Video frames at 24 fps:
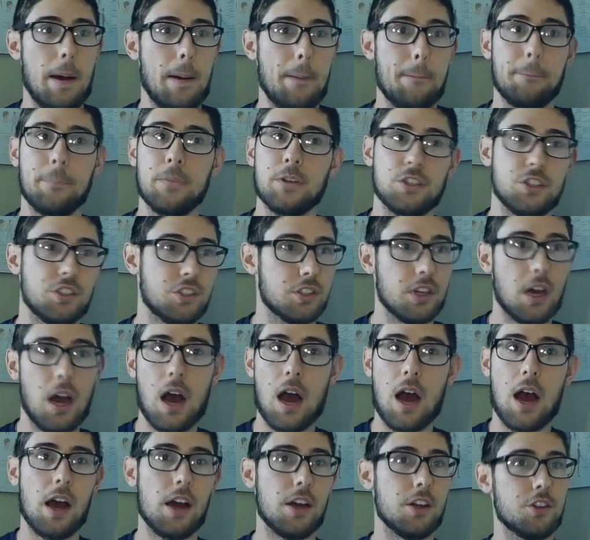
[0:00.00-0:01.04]

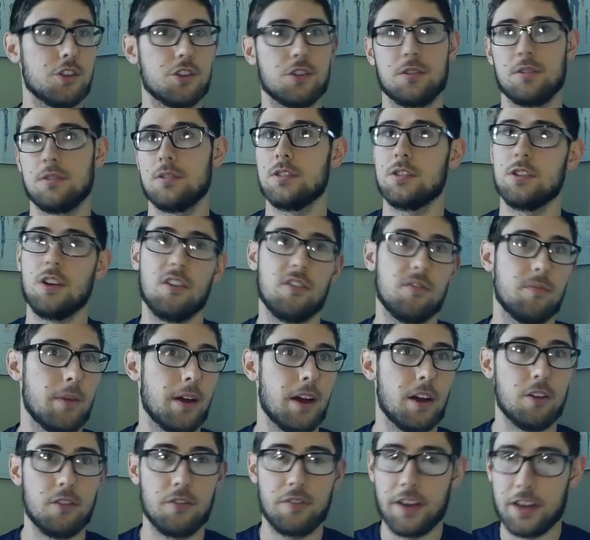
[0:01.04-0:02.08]
massage,
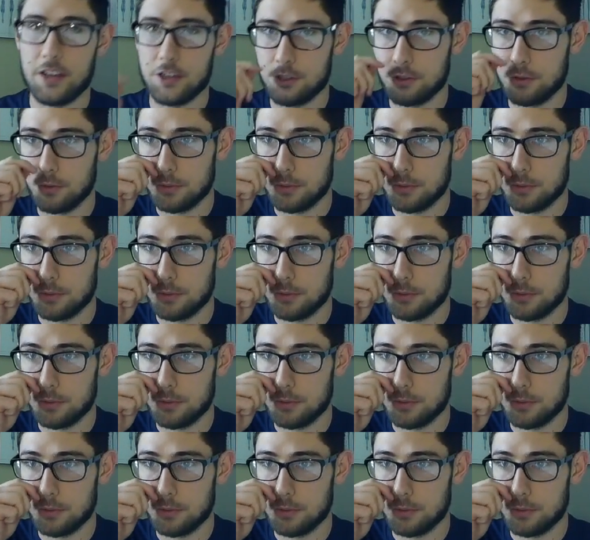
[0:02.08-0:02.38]
self-myofascial